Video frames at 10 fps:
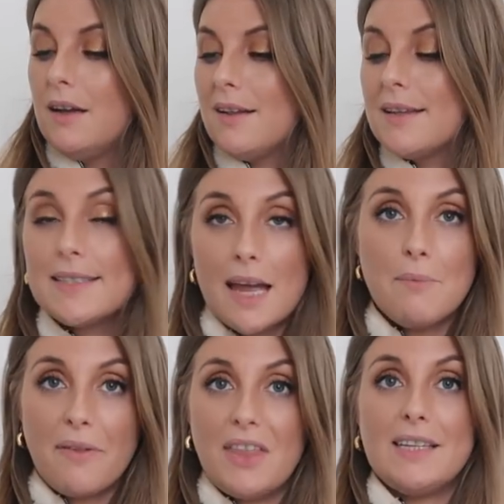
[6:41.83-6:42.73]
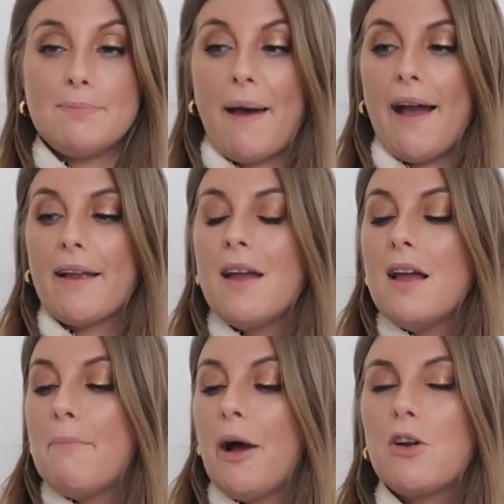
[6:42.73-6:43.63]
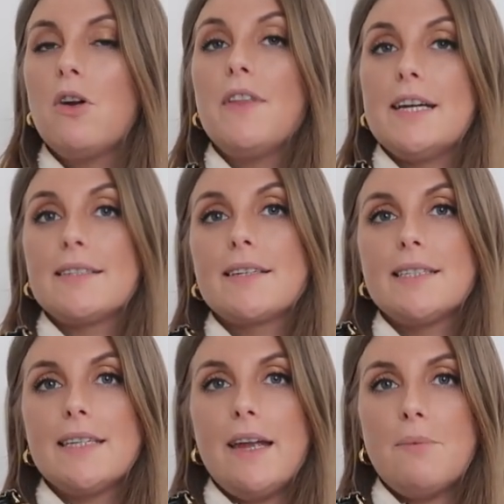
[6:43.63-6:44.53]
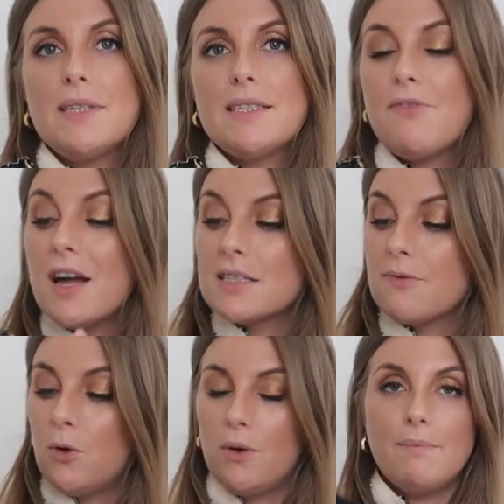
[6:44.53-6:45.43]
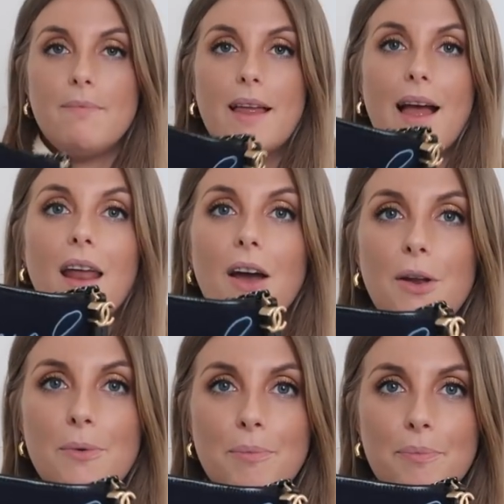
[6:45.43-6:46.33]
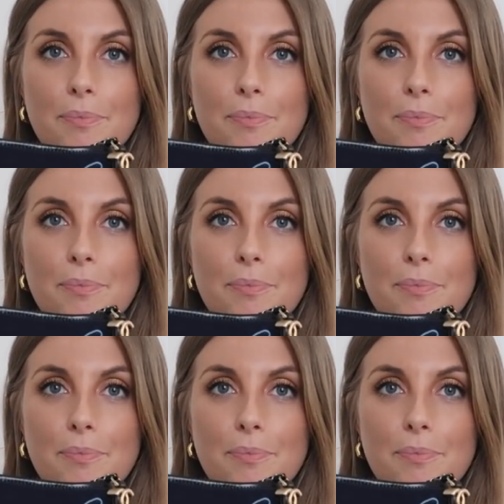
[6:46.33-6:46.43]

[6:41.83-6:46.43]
And the same with this bag. But I got this because it was, first of all, hello,